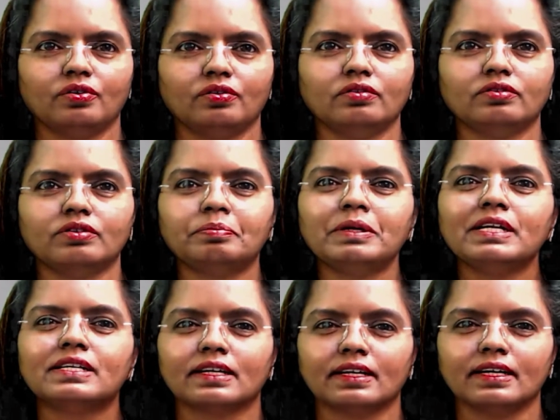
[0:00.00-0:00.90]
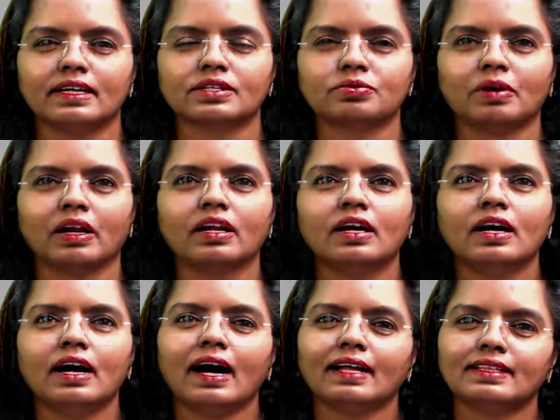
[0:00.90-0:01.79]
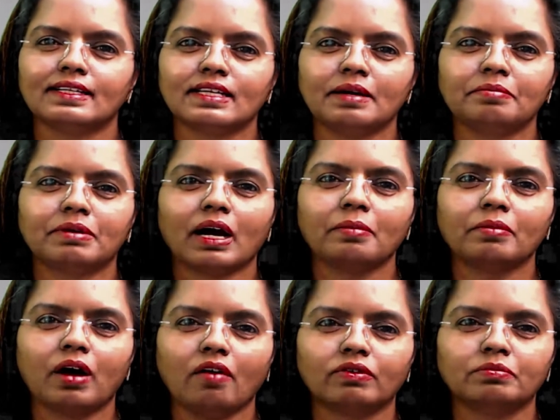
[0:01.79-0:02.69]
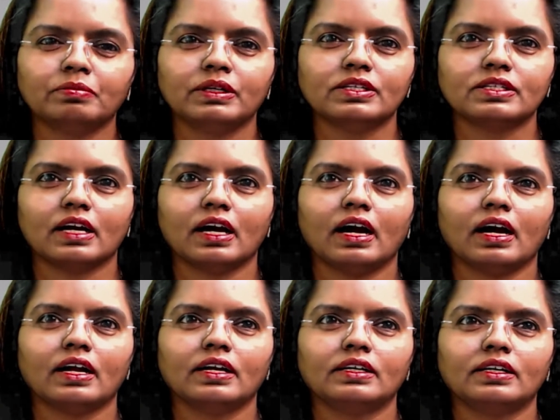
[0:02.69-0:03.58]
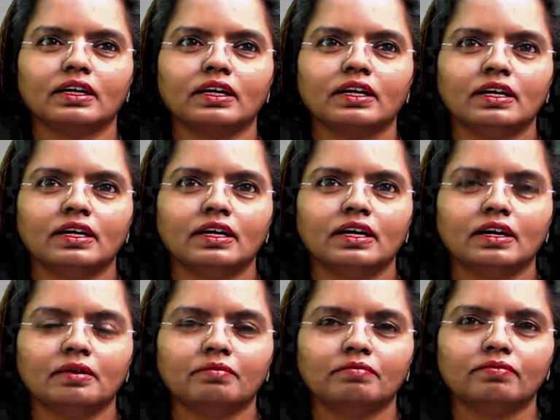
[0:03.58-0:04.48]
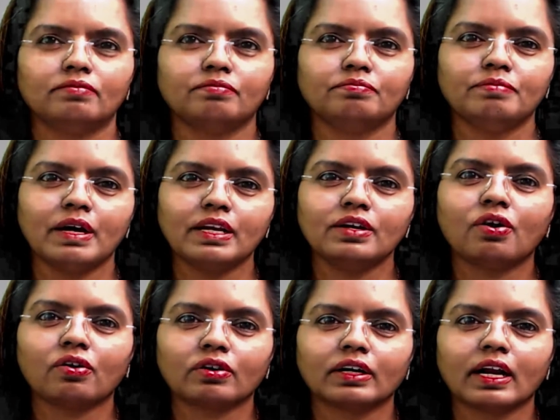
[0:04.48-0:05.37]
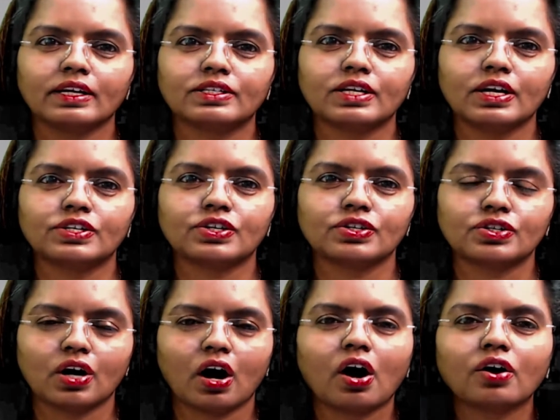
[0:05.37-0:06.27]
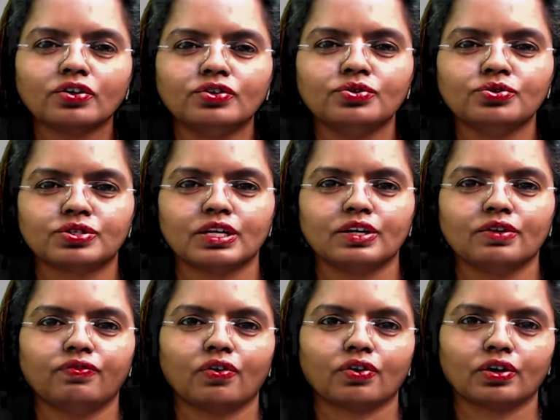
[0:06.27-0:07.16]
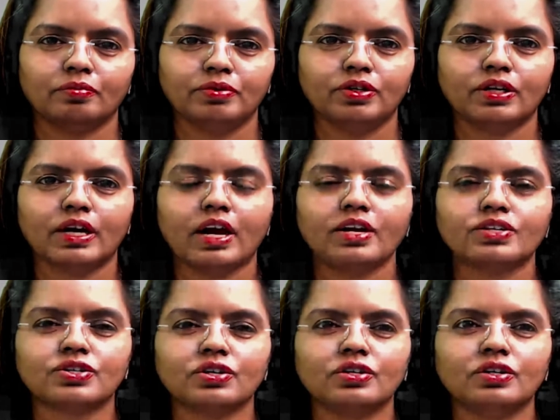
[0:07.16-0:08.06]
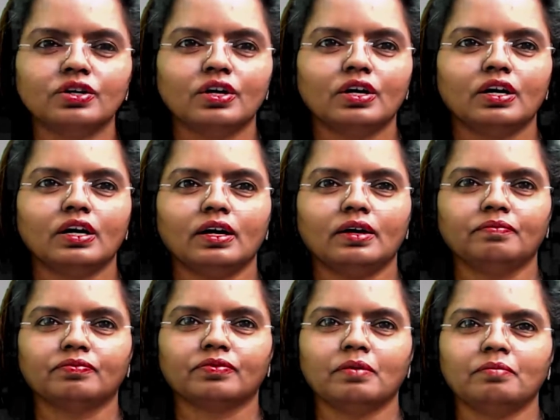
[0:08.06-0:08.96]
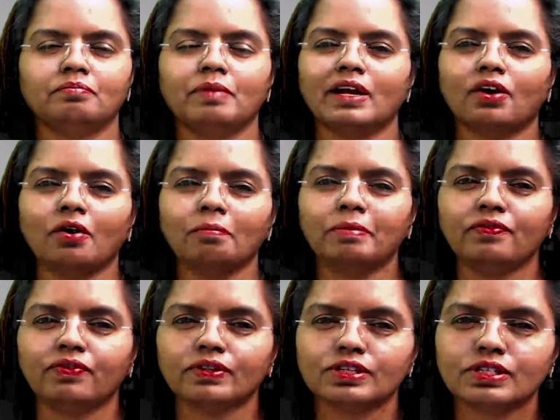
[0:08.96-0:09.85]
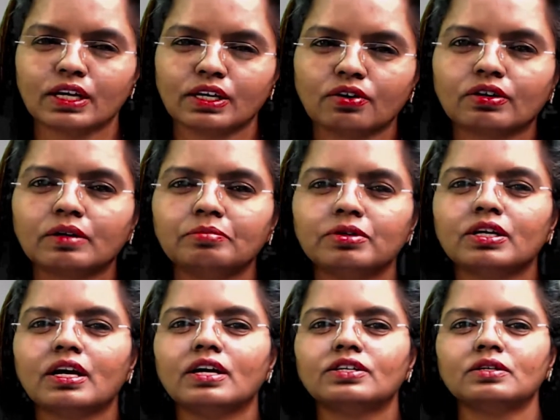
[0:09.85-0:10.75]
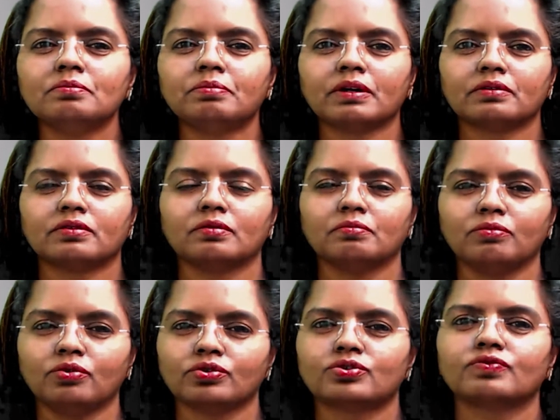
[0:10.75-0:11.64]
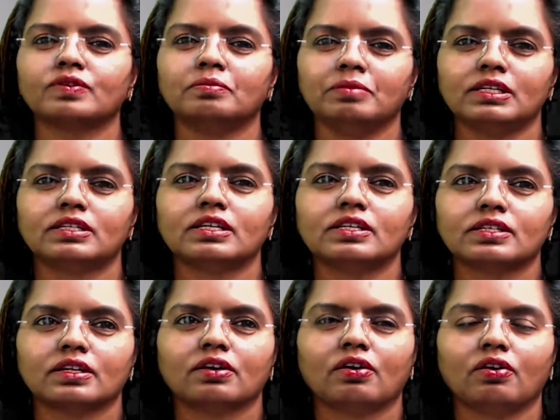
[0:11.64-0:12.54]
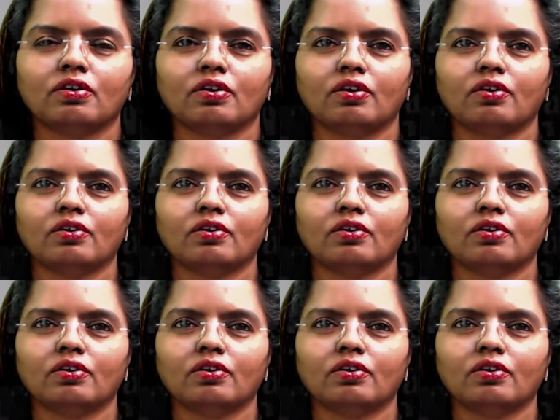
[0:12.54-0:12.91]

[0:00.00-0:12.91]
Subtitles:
repeatedly as well. At the same time, governments and many organizations are using for communication. May not be for the secure communication, but most of the meetings and all